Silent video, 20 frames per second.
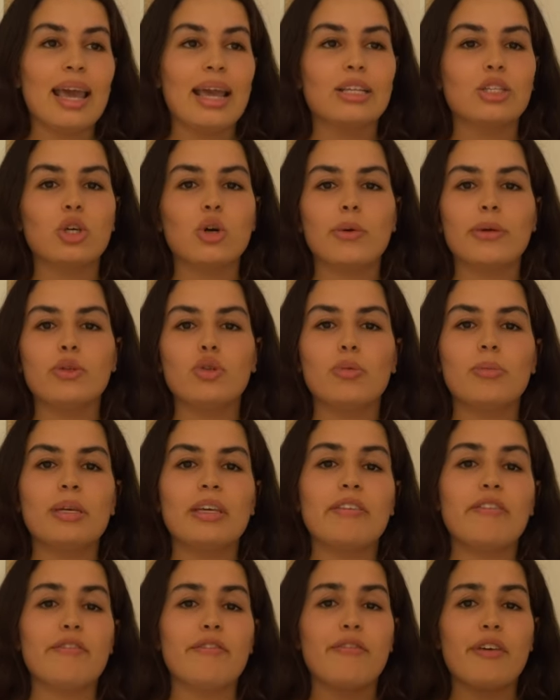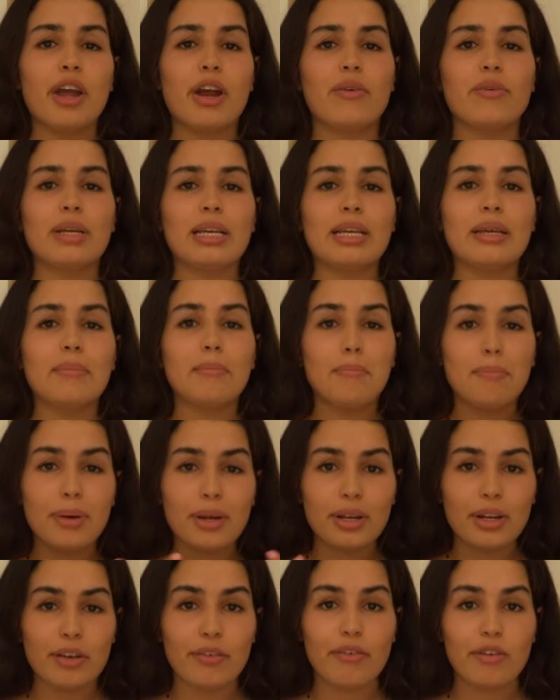It's going to be very
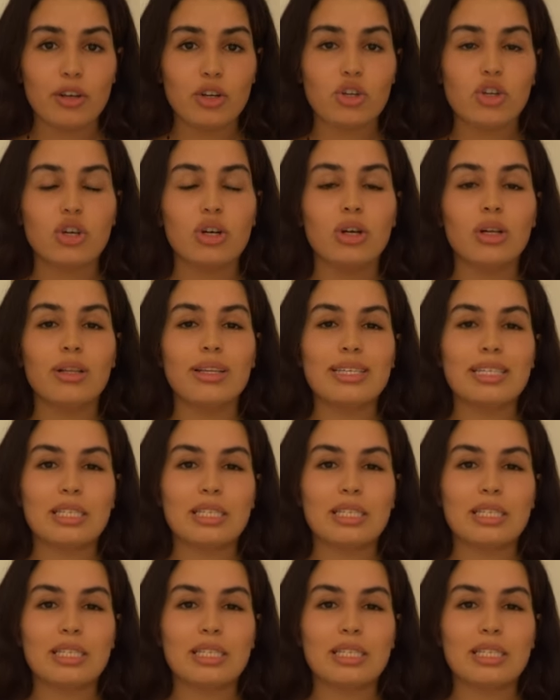beneficial,